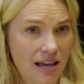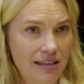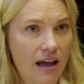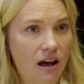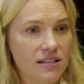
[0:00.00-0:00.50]

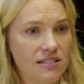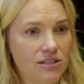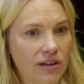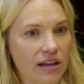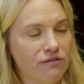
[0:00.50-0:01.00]
Yet I still
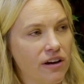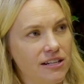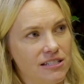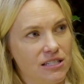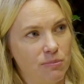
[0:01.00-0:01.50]
get invited
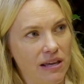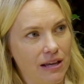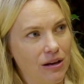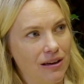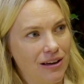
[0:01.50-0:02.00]
to
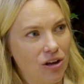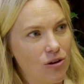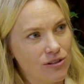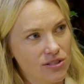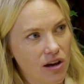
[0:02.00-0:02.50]
speak
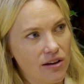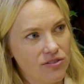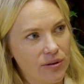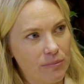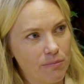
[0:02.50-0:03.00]
alongside them